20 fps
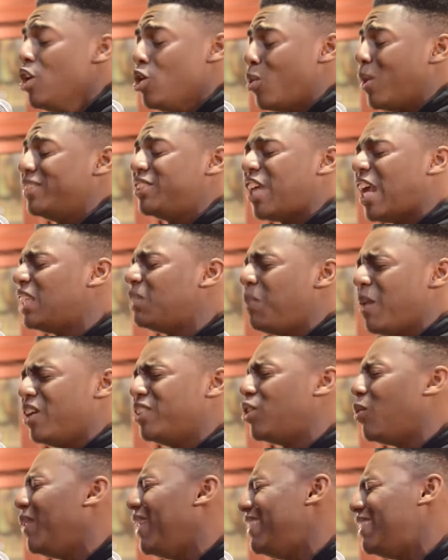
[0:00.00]
You are Shakespeare
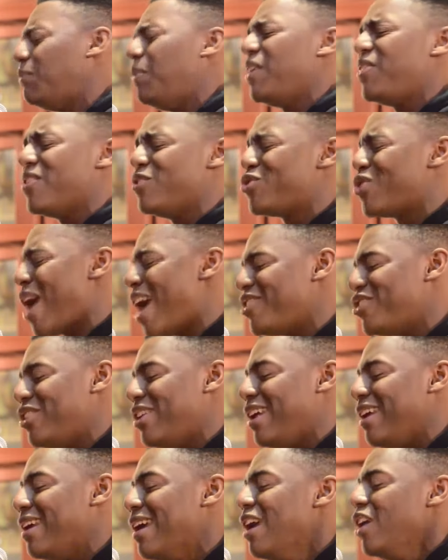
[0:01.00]
to Elizabethan
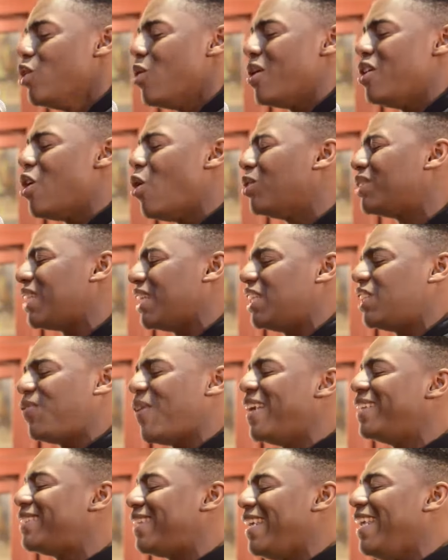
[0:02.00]
tragedy. You are noseless
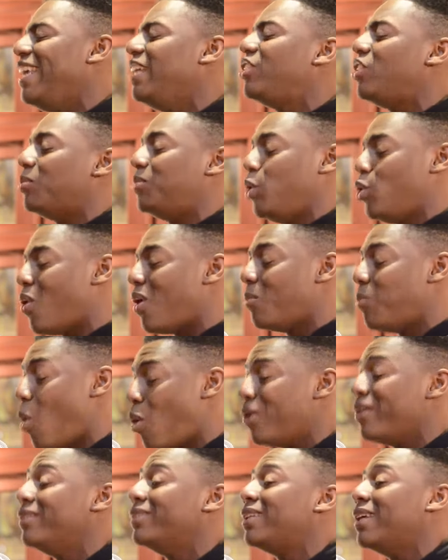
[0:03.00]
sphinx to Egypt. You are
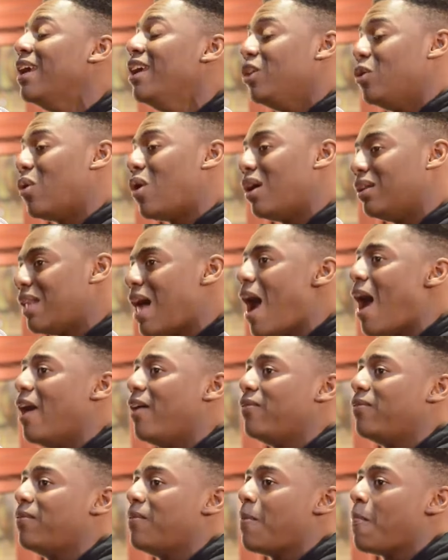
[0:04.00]
important. You are
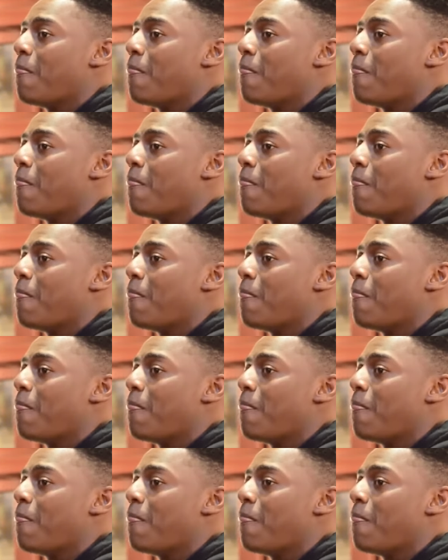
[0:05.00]
alive.